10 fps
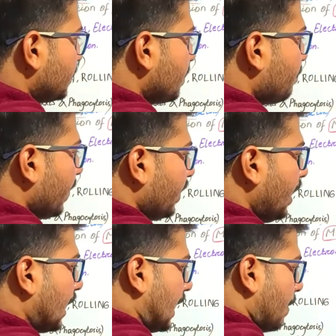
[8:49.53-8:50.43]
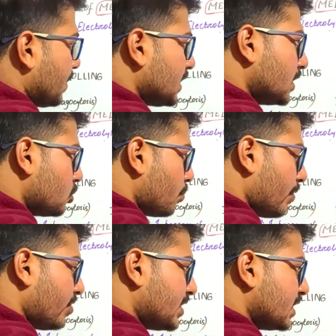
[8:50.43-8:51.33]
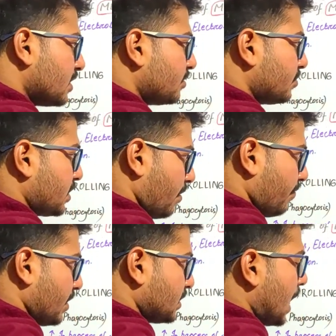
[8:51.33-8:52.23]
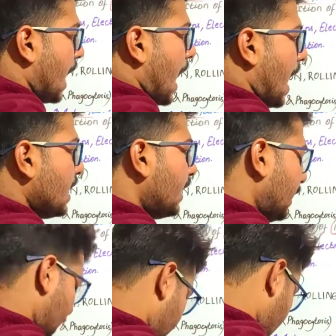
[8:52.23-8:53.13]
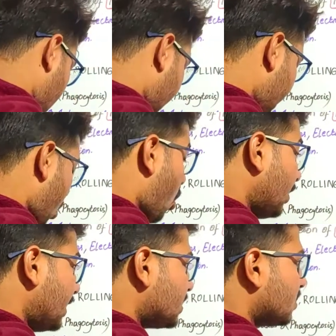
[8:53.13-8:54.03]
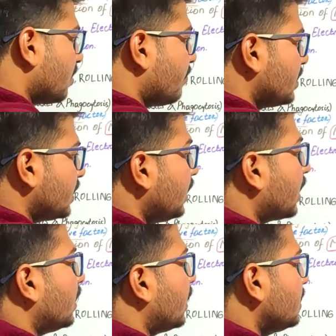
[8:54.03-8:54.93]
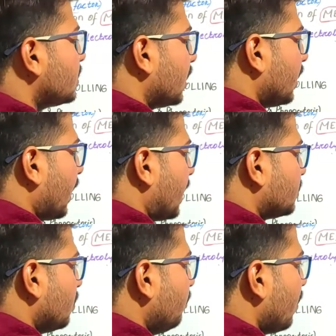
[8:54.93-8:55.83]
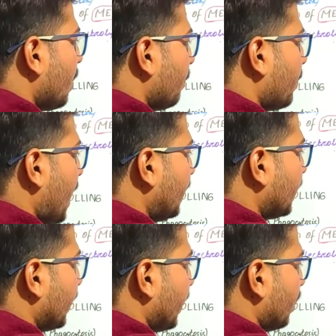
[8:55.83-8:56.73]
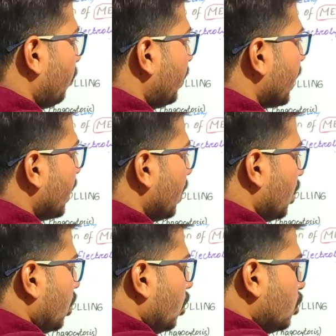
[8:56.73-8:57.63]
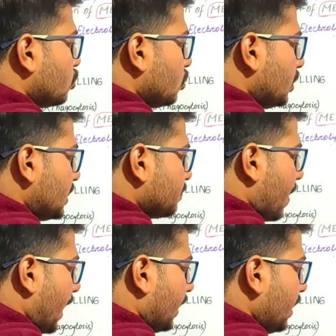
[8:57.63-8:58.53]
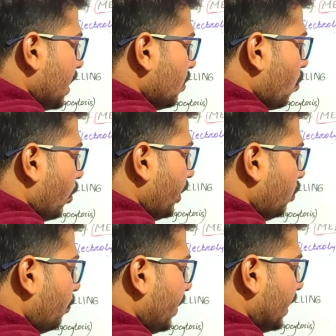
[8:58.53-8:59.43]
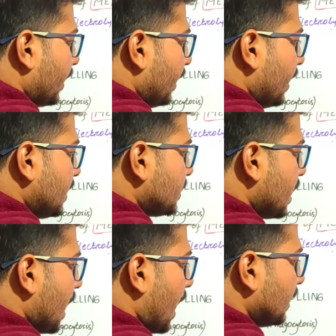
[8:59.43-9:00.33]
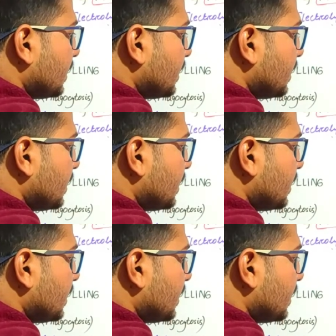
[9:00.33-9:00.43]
is a pin damaging the superficial surface, and on its surface it contains certain kinds of bacteria. Okay, so these bacteria are going to be released at